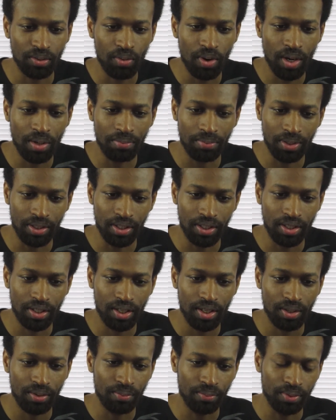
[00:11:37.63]
and
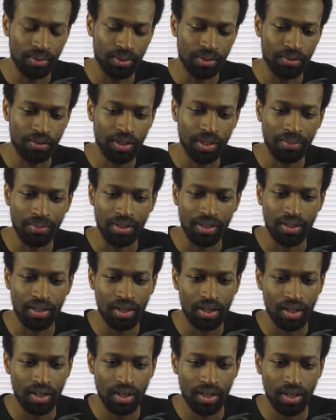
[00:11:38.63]
squabbling with
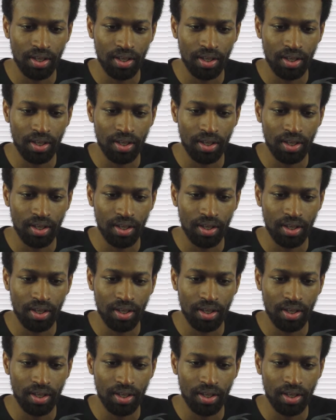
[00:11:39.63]
Doremi,